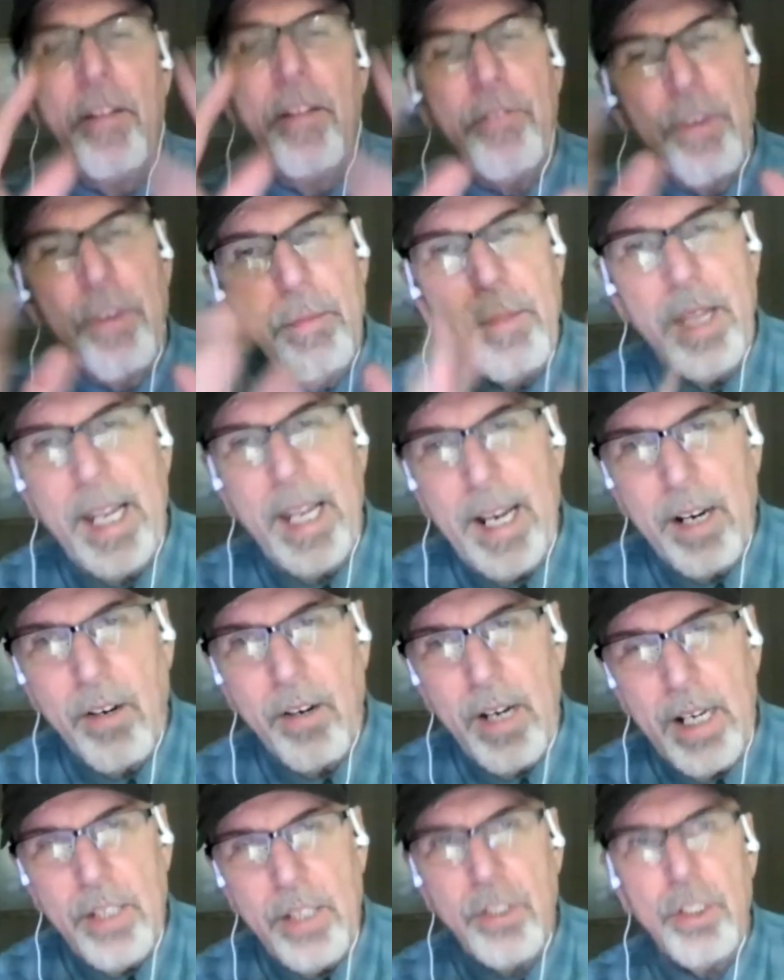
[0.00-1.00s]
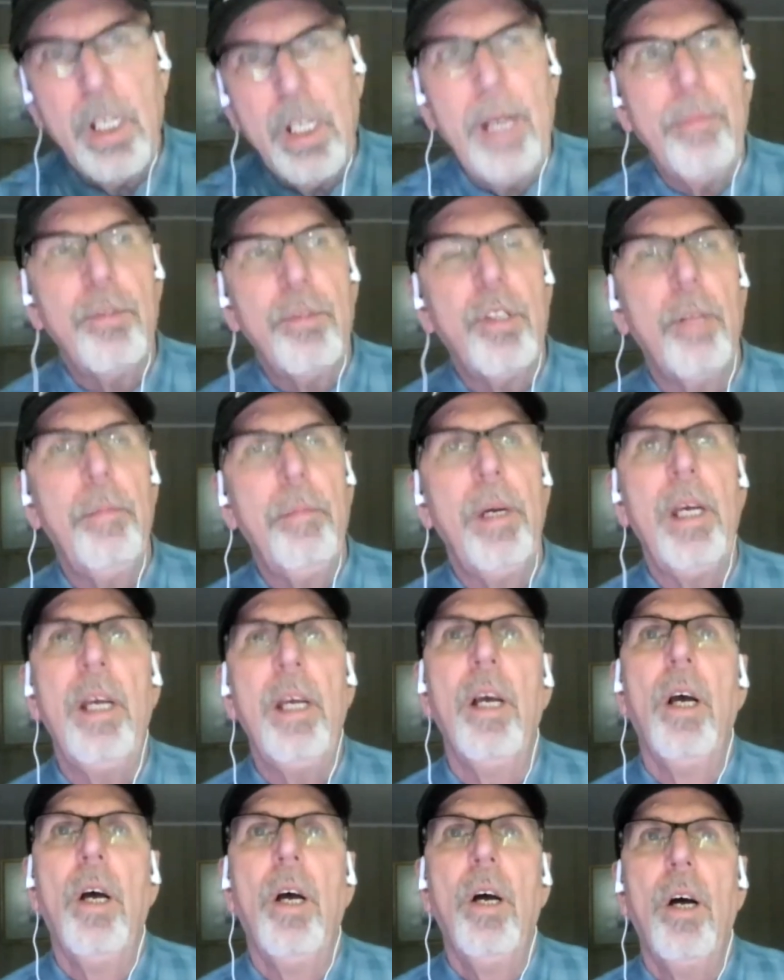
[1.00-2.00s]
Then from there, it seems to
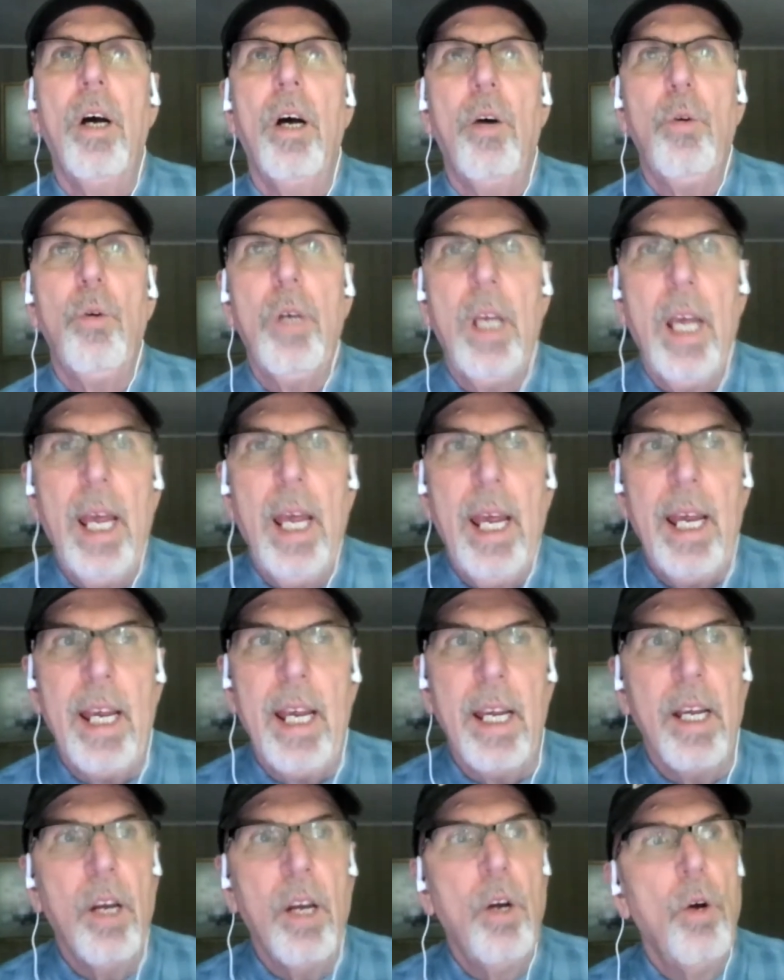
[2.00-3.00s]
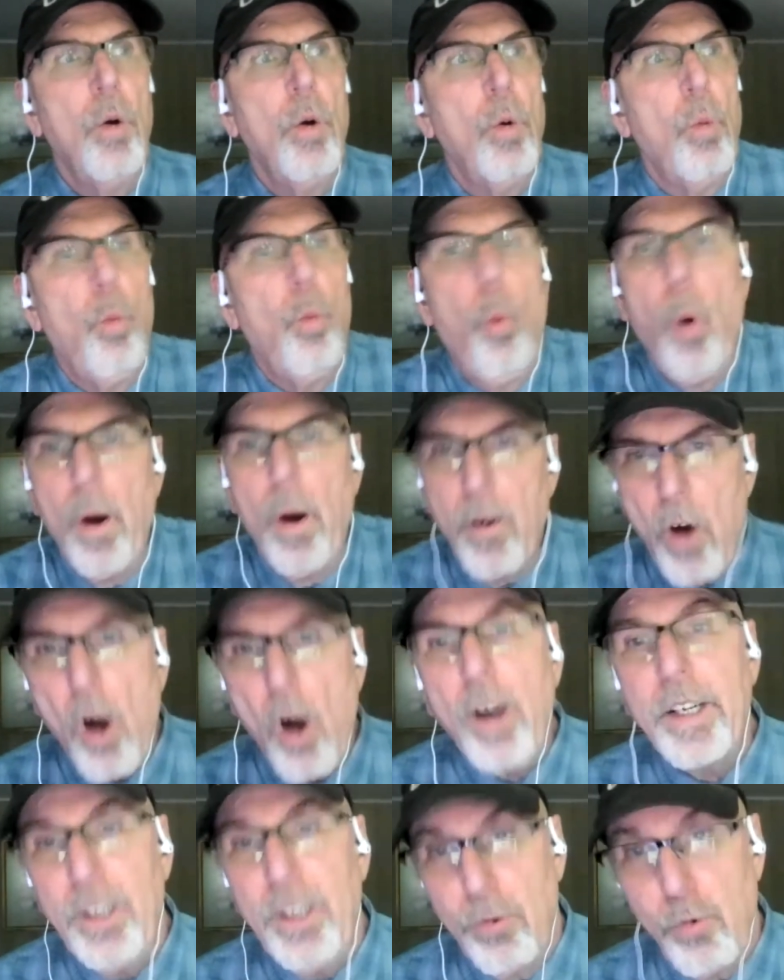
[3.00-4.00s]
be okay, where
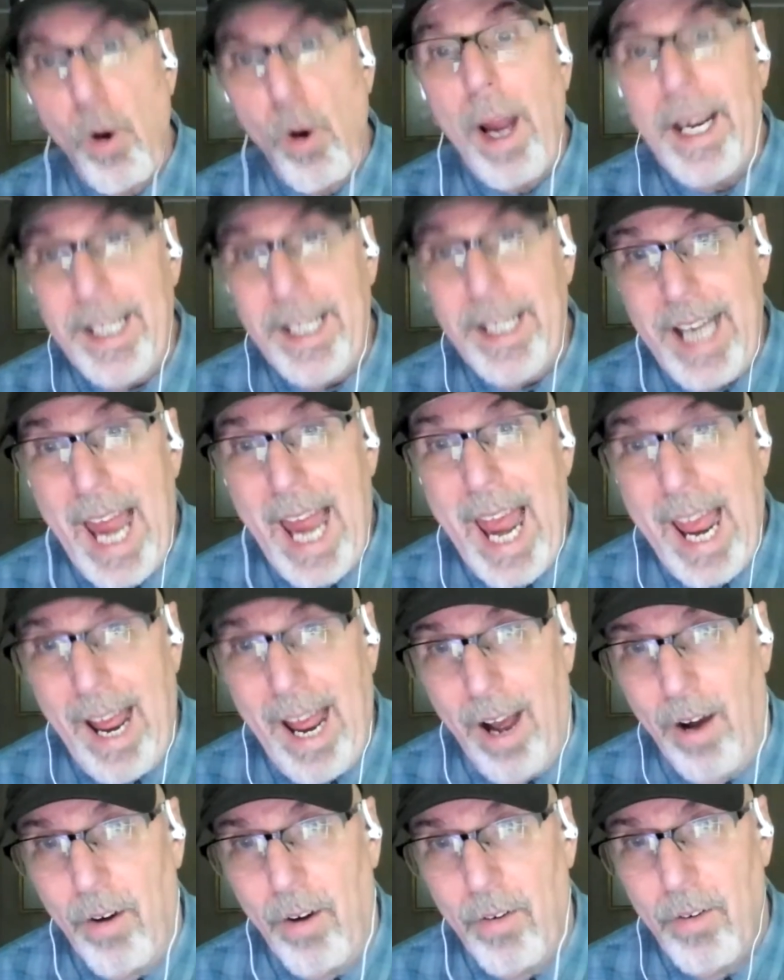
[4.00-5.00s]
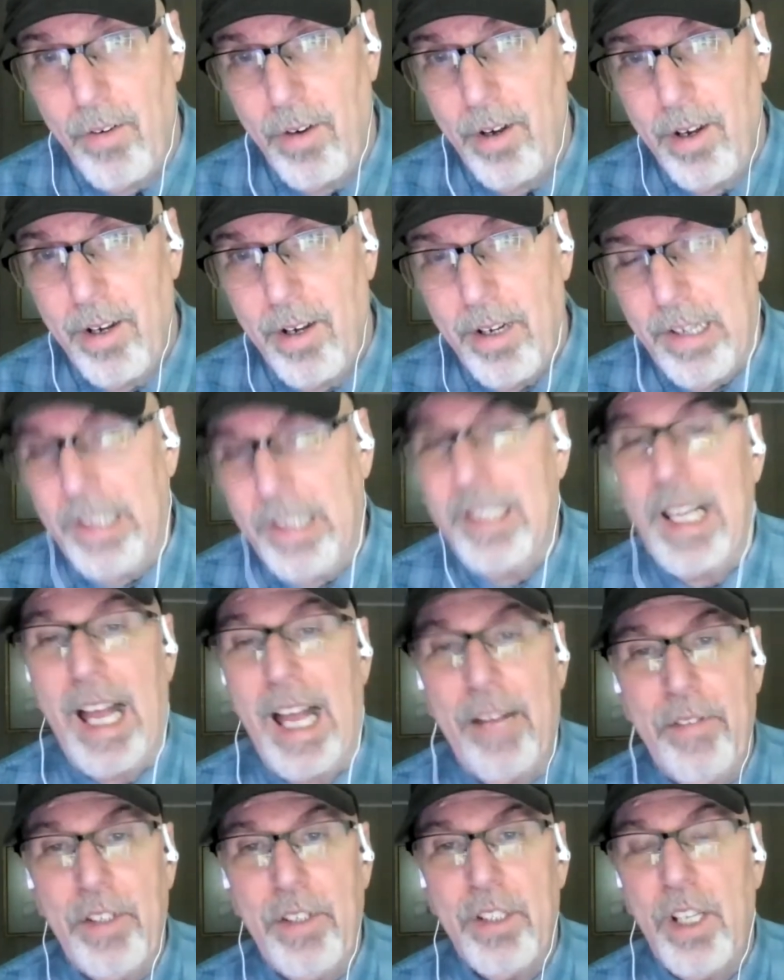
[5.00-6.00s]
are you right now? Because
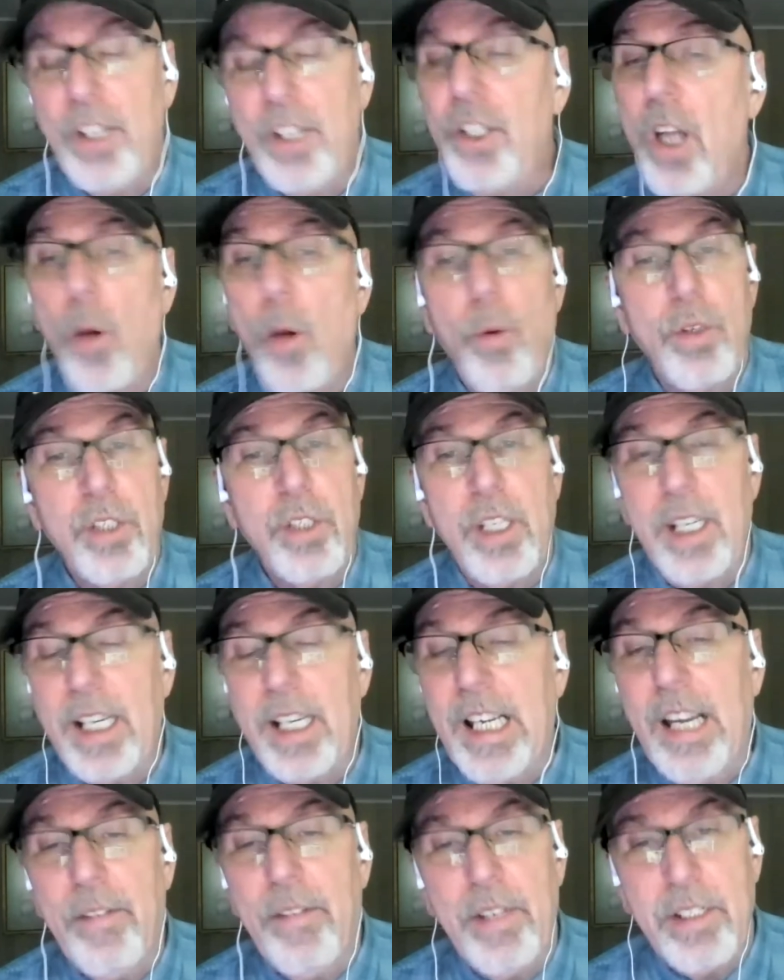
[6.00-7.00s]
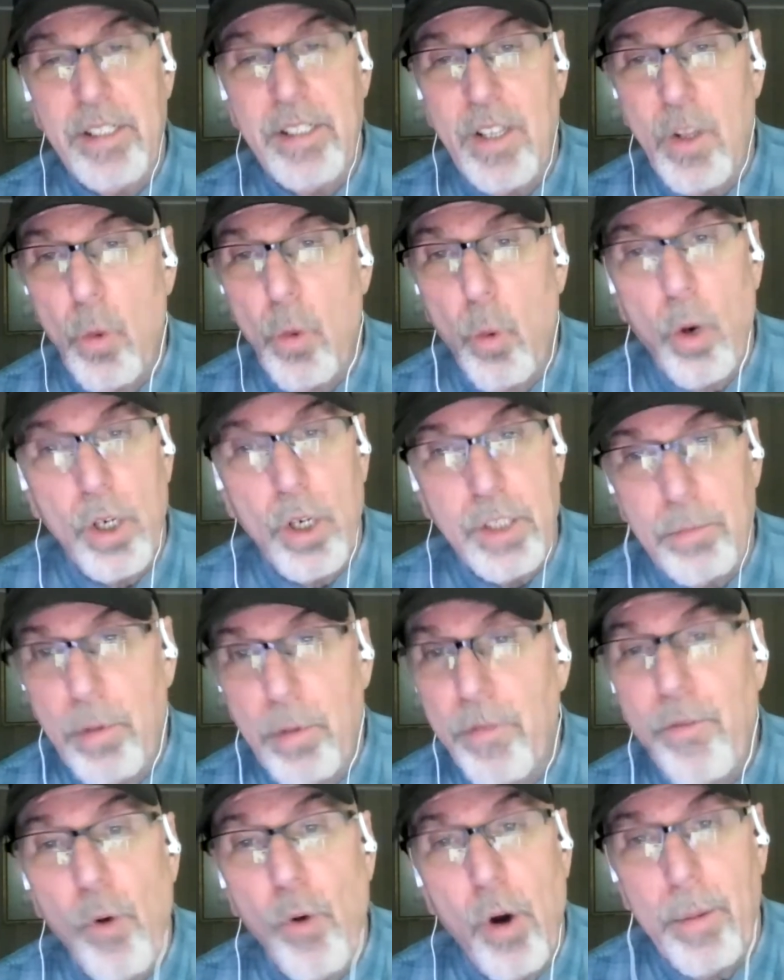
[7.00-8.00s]
obviously, mm-hmm. no one's going to give it to the worst
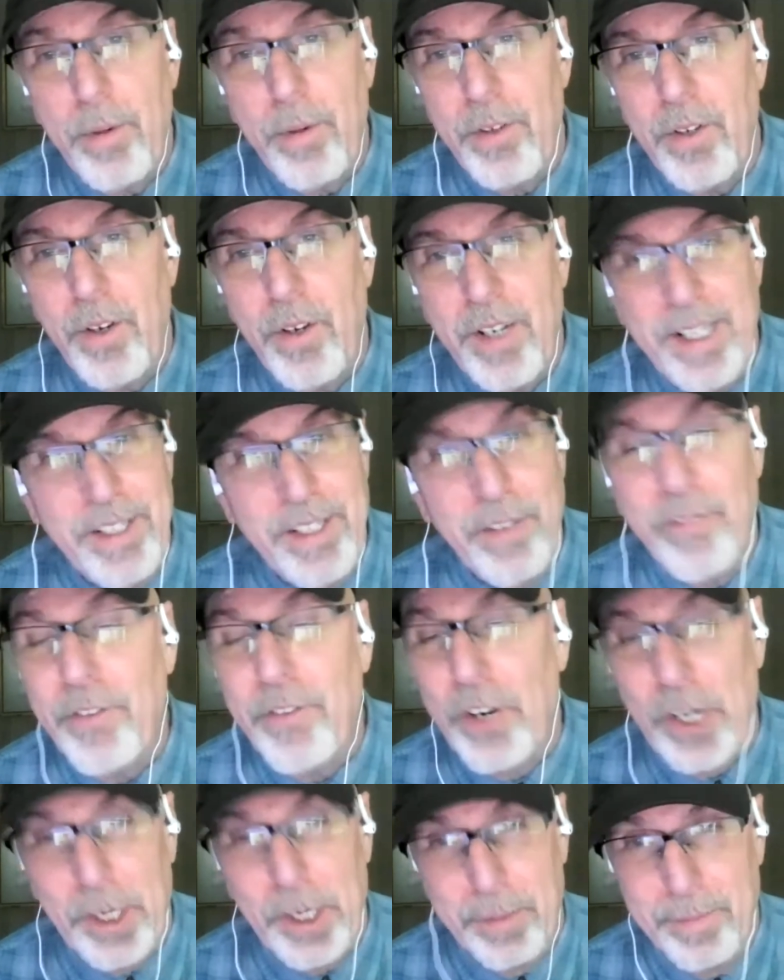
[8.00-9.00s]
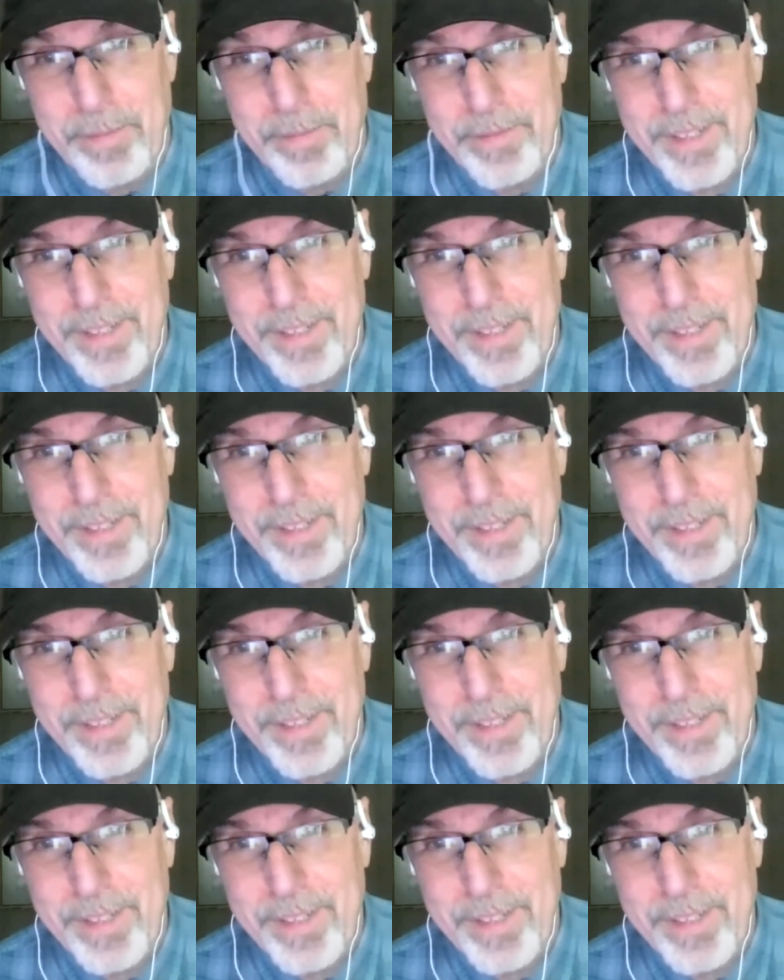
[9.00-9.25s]
performer in the firm.